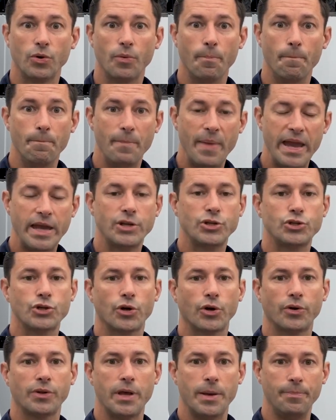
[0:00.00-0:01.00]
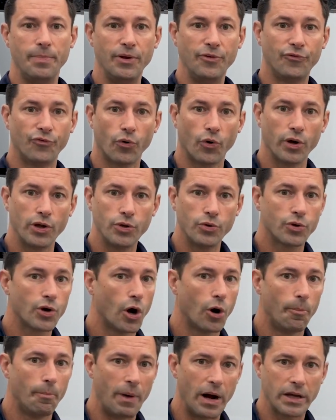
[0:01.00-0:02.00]
Make sure that before you
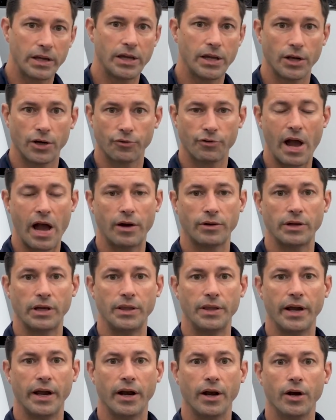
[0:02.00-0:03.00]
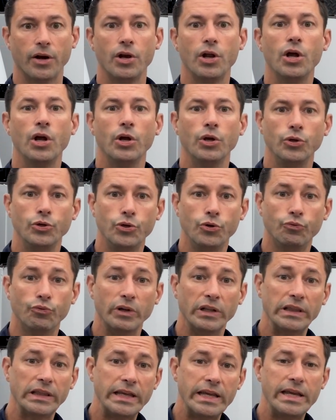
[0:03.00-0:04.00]
go monkeying around in there, you
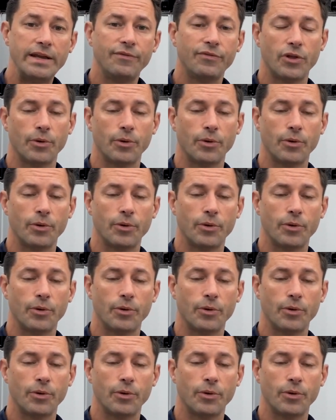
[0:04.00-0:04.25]
relieve